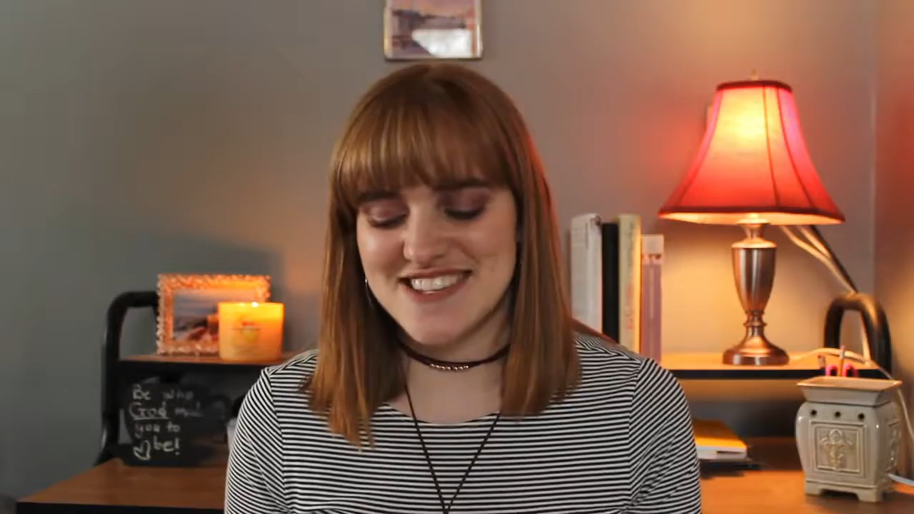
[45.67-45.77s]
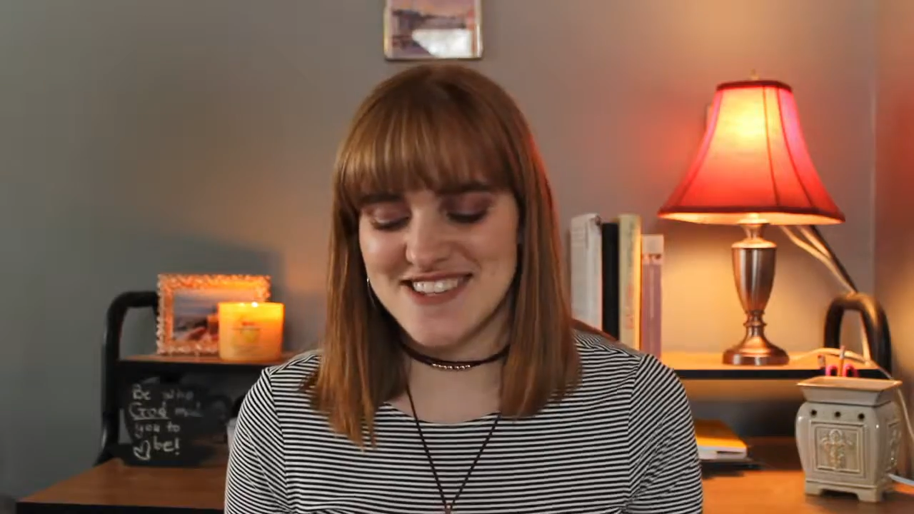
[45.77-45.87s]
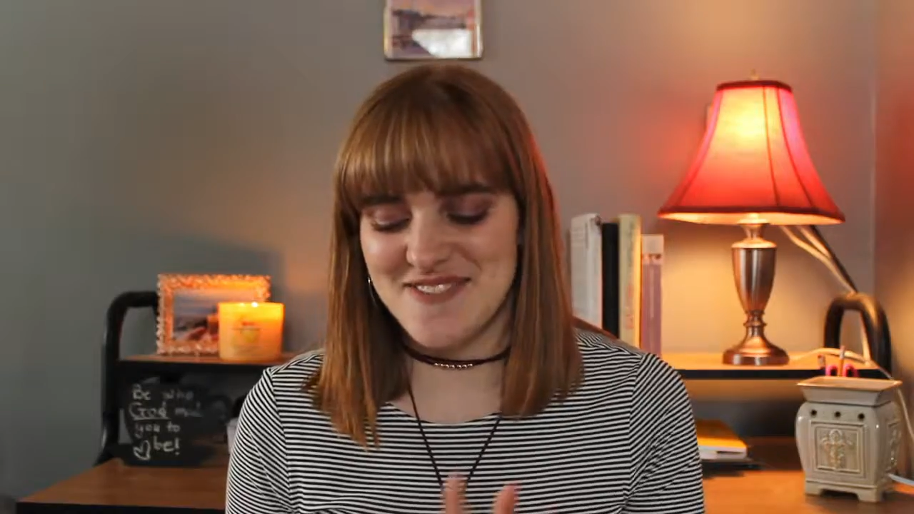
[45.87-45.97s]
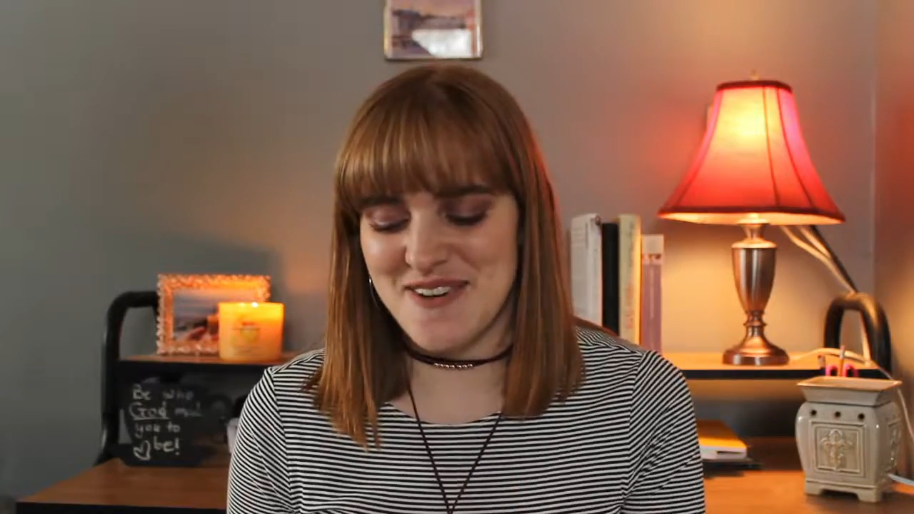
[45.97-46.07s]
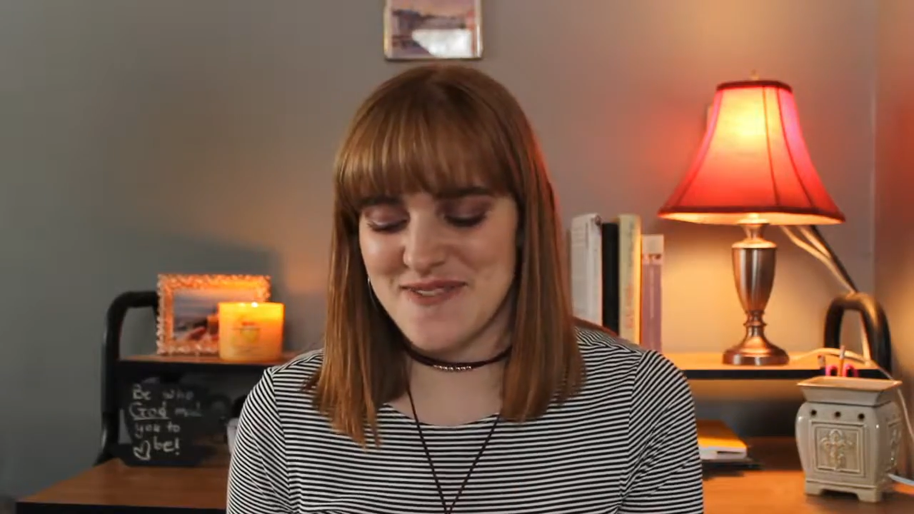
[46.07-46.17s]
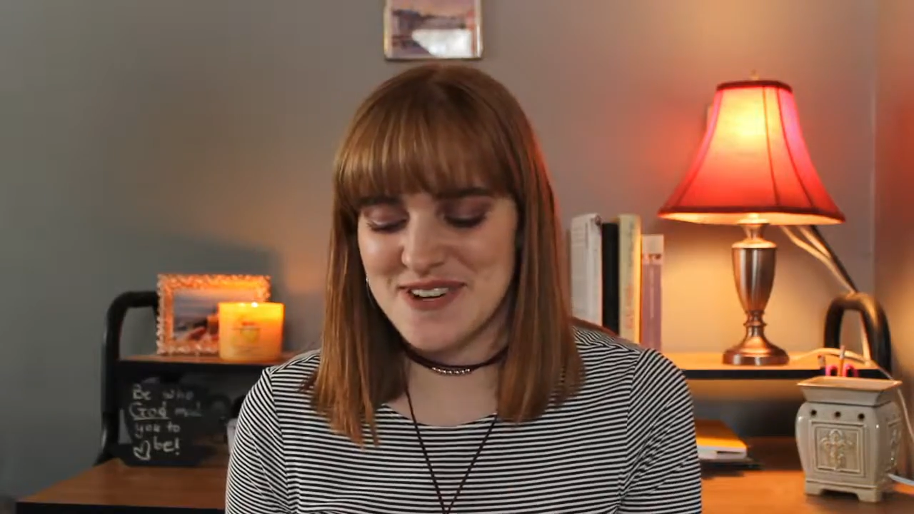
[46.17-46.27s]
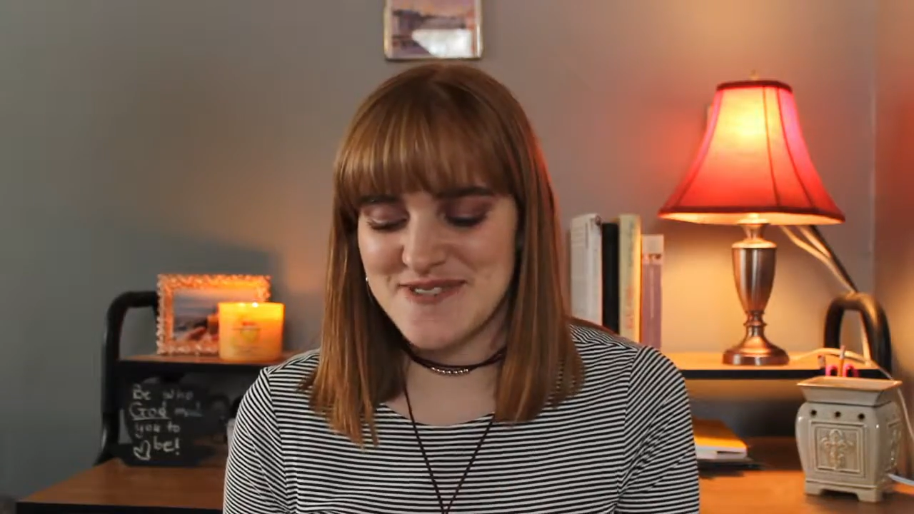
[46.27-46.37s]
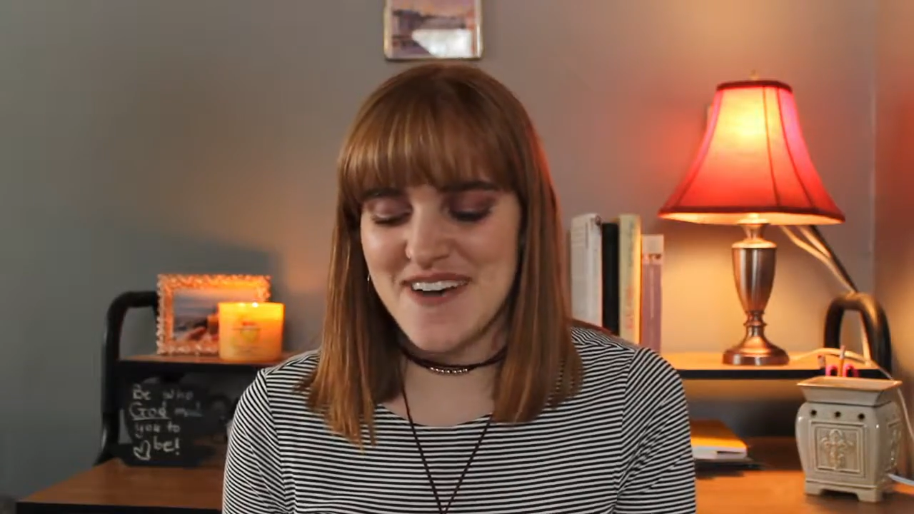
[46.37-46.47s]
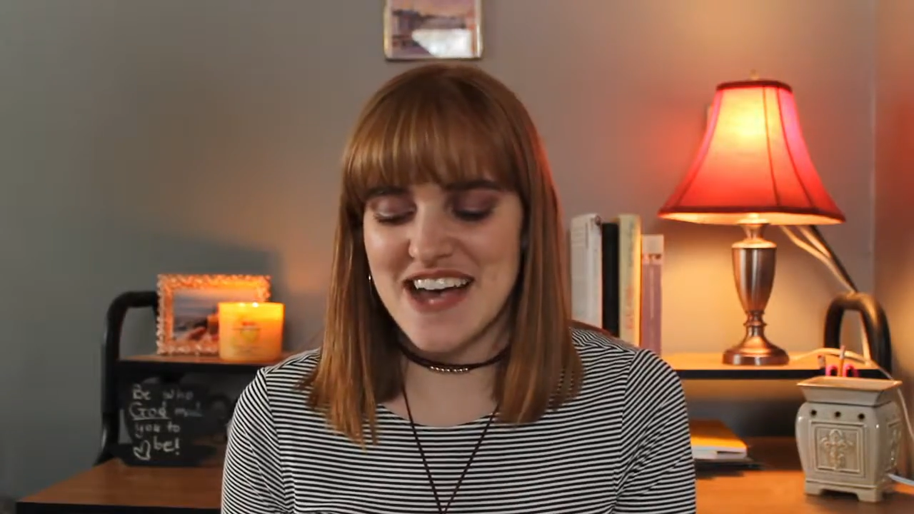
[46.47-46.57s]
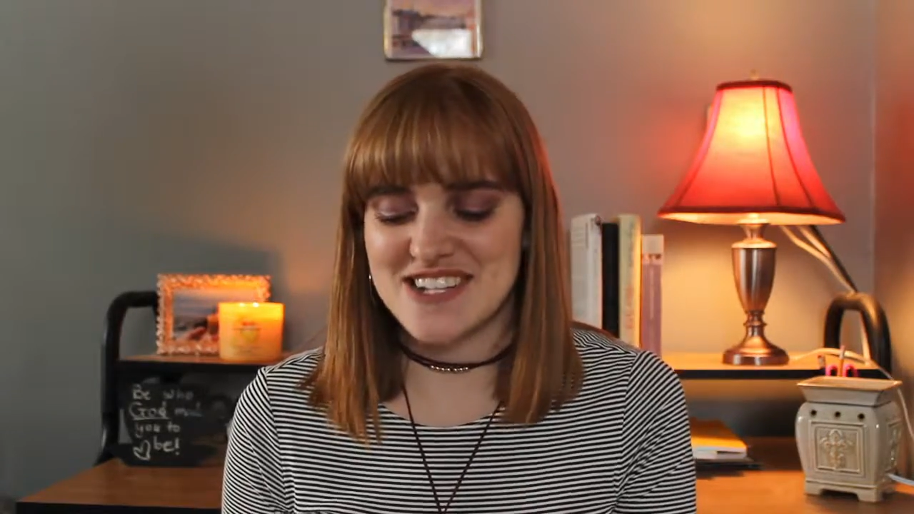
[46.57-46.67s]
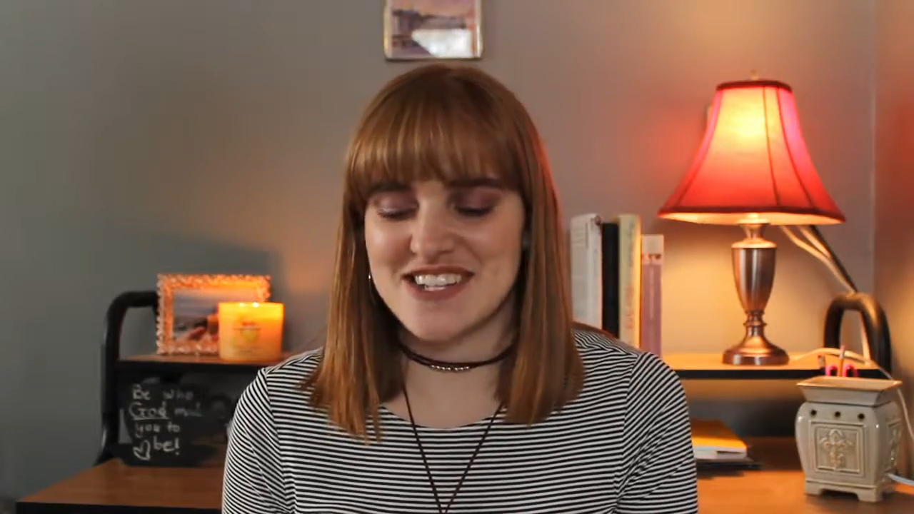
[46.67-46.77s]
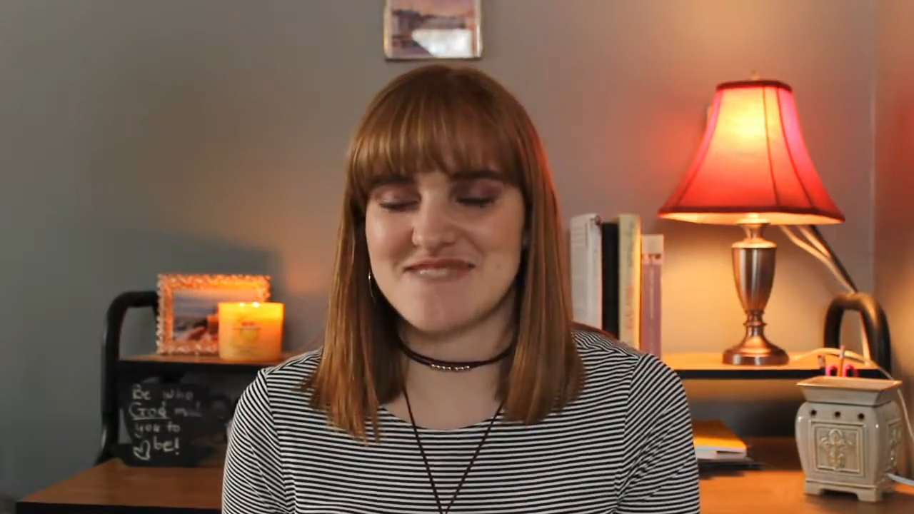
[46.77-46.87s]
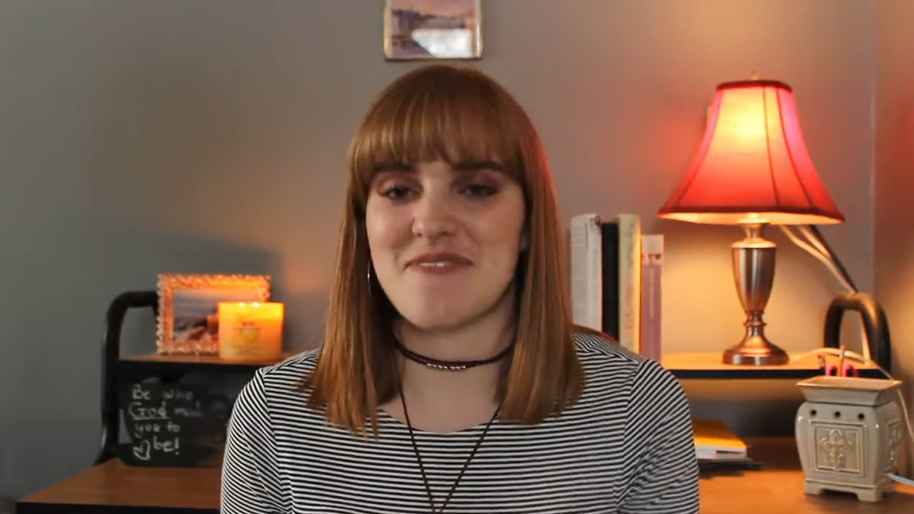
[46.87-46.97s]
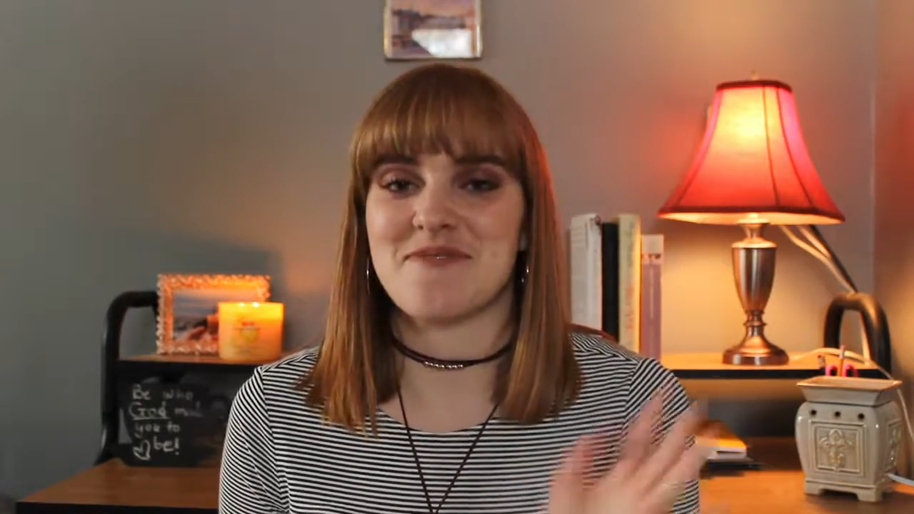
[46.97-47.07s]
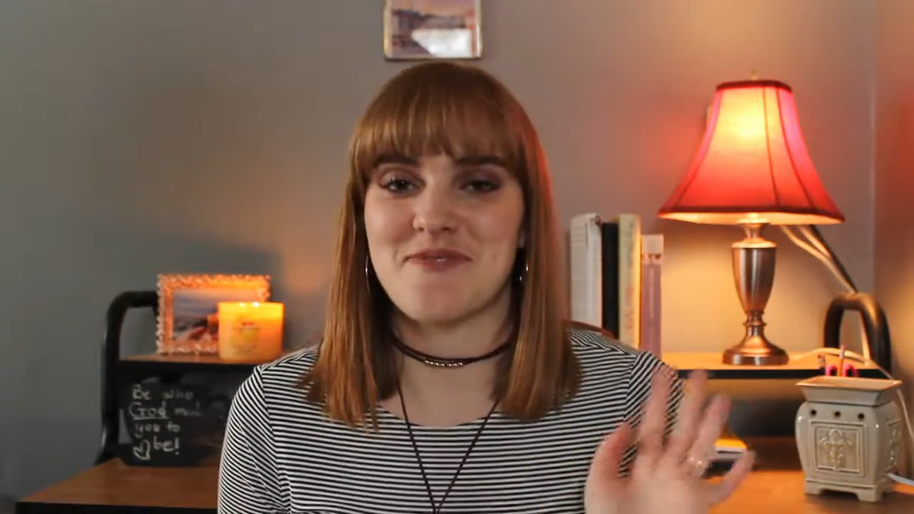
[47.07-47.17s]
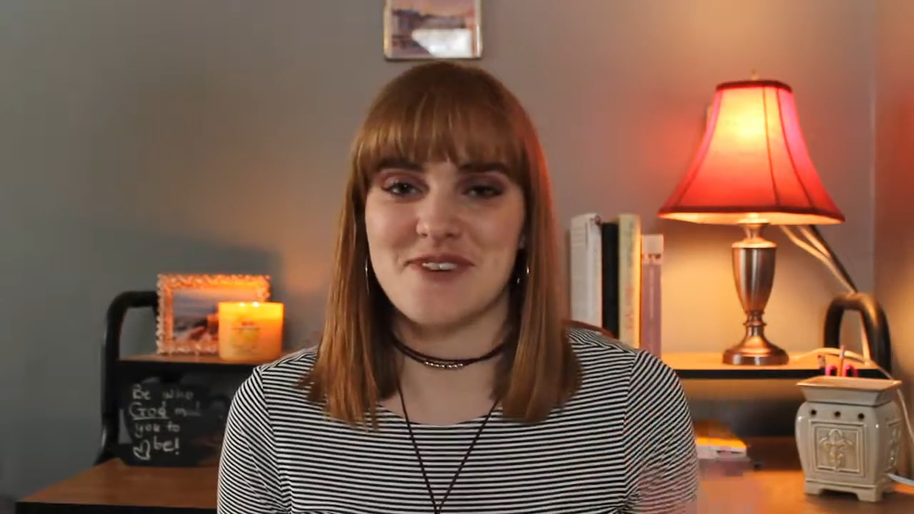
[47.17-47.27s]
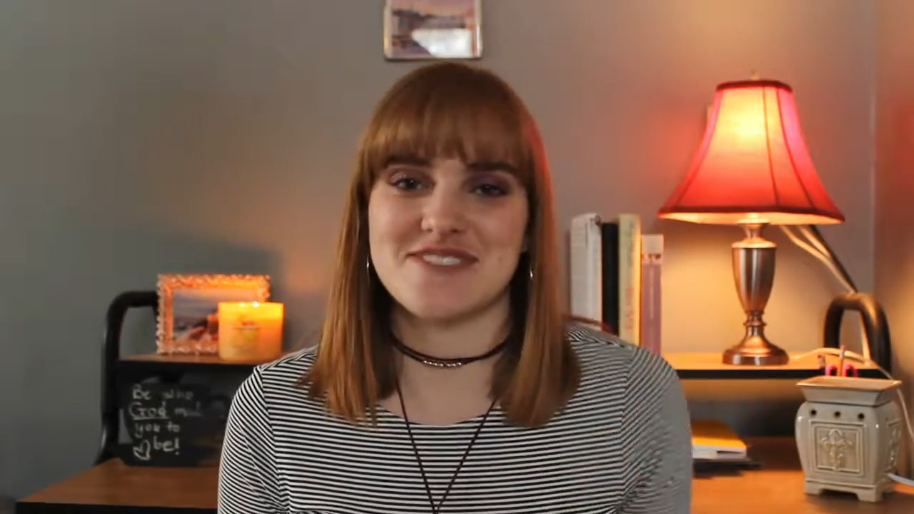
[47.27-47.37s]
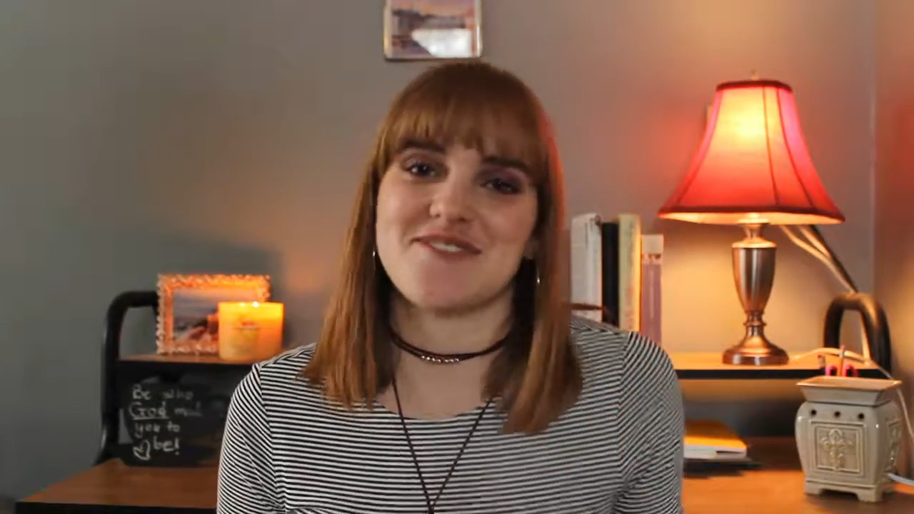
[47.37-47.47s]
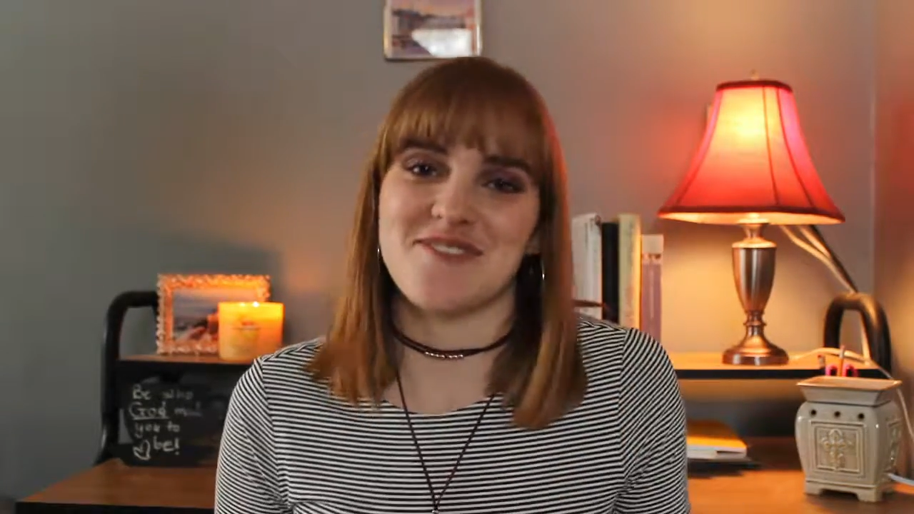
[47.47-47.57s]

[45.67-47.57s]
So my first and